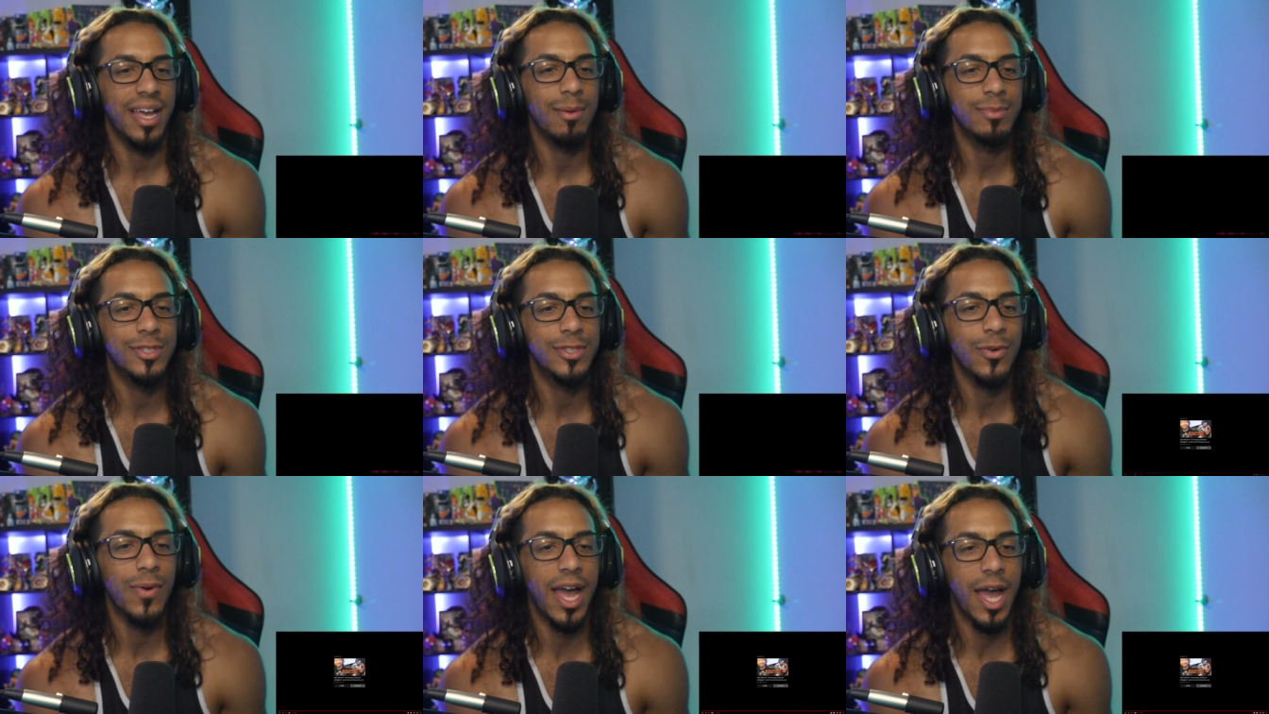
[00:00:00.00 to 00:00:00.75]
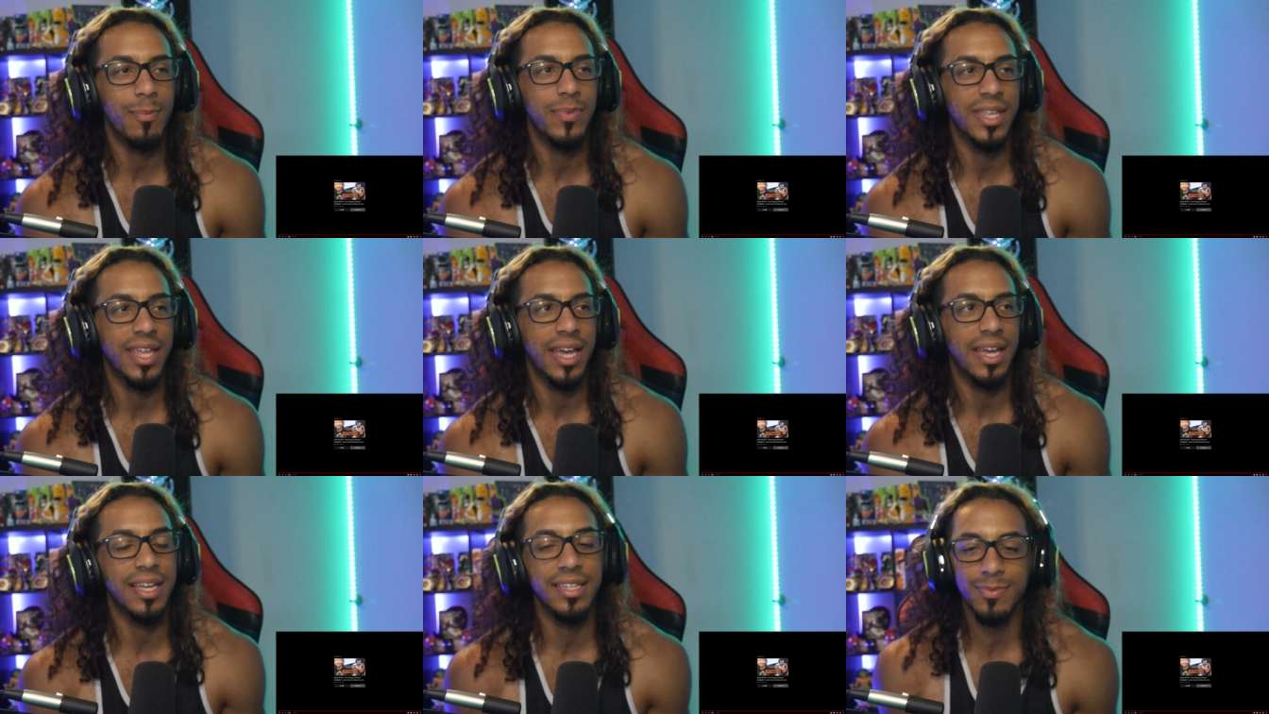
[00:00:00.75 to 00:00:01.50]
I'm so happy
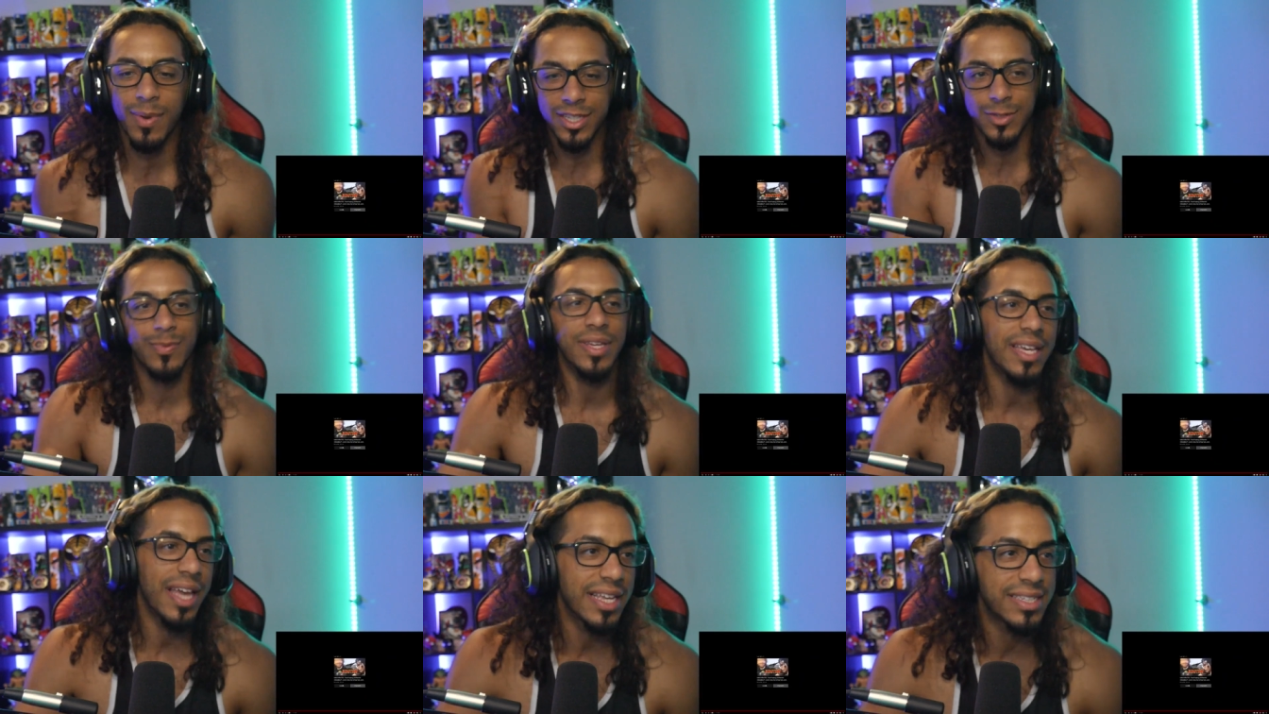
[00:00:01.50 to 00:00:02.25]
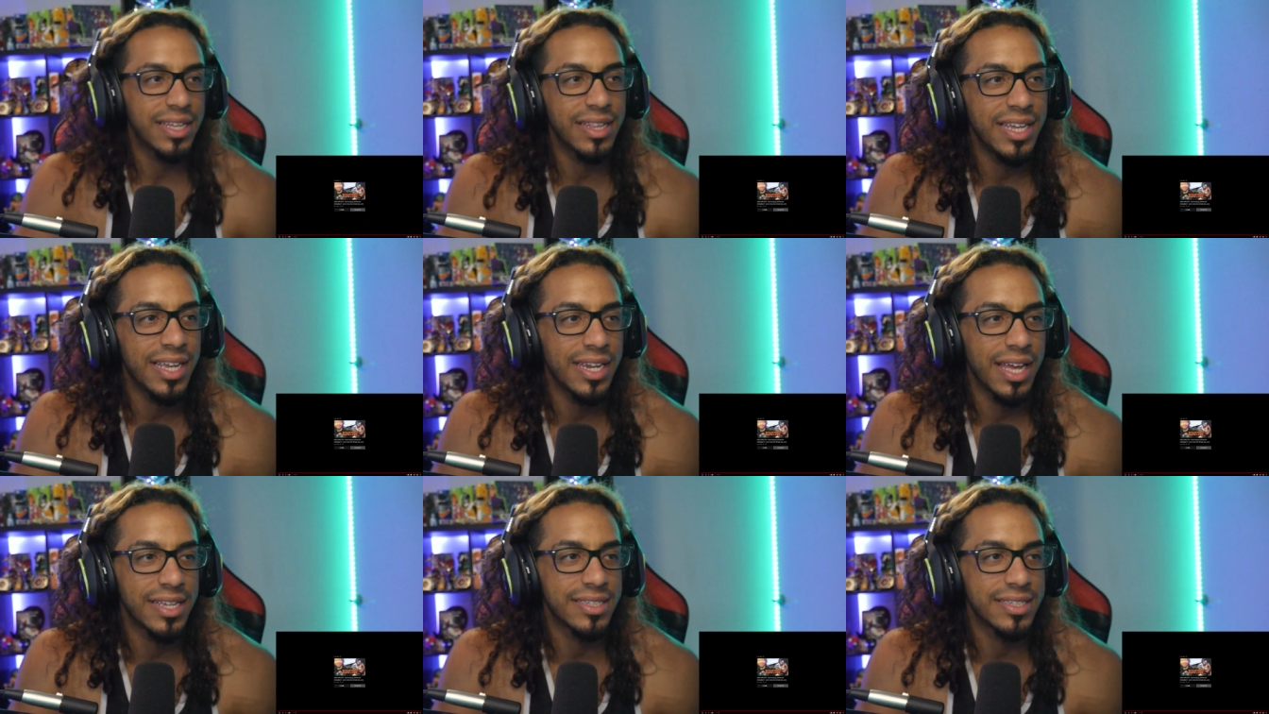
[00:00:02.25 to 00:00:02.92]
that it's about to be as clean as